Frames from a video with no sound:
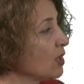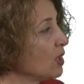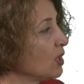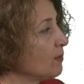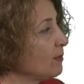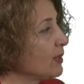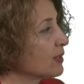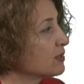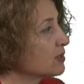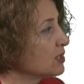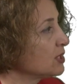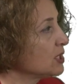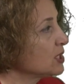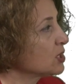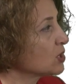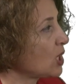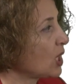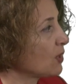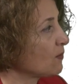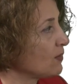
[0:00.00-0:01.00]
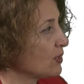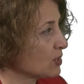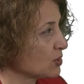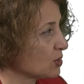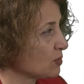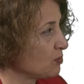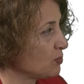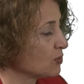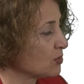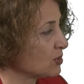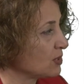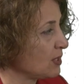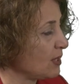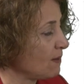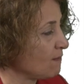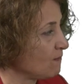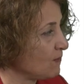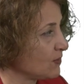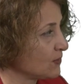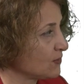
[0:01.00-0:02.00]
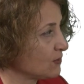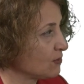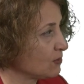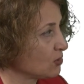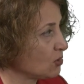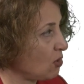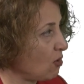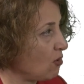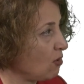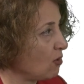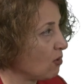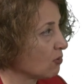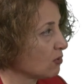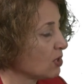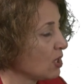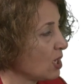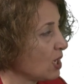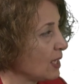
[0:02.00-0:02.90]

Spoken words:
But here I want to put the emphasis on,